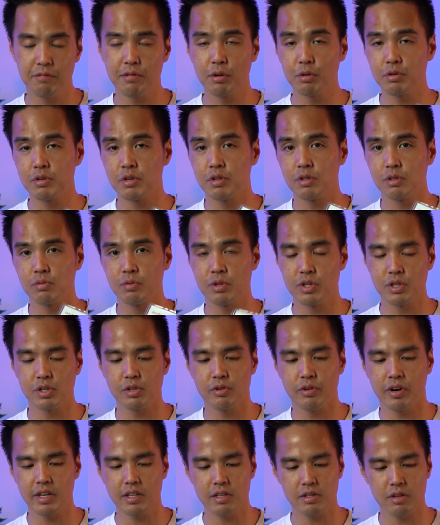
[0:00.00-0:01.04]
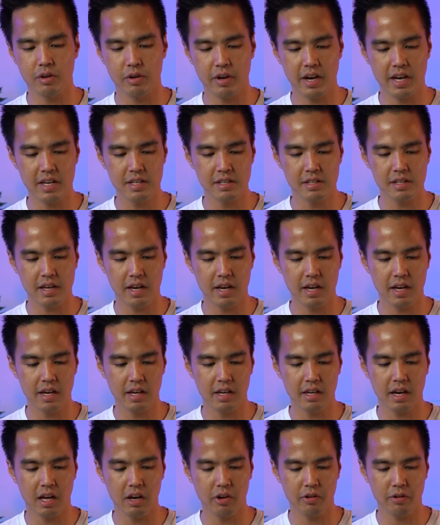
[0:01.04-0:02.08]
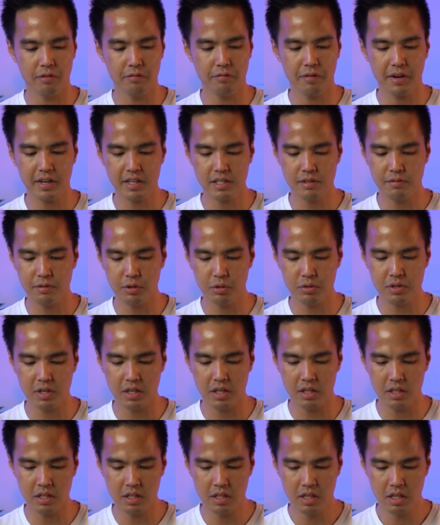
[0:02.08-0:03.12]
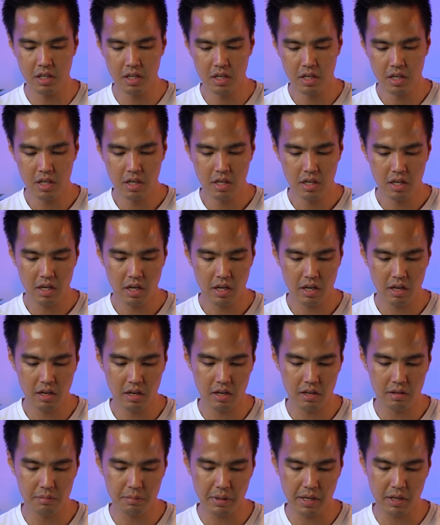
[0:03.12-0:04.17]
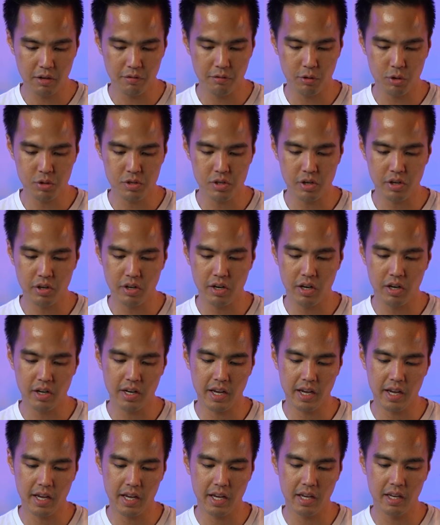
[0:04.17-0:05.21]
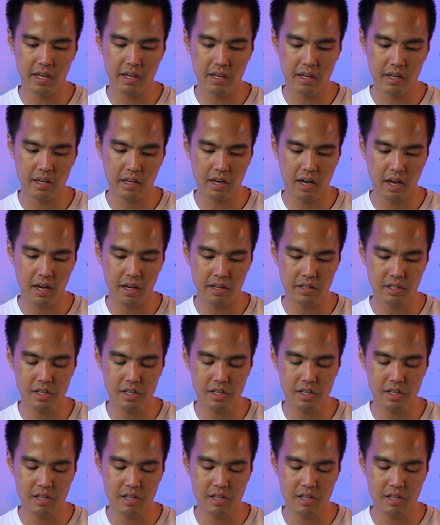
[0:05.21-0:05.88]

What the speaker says: filters, which is great. So it has a color effects filter, and you've also got a color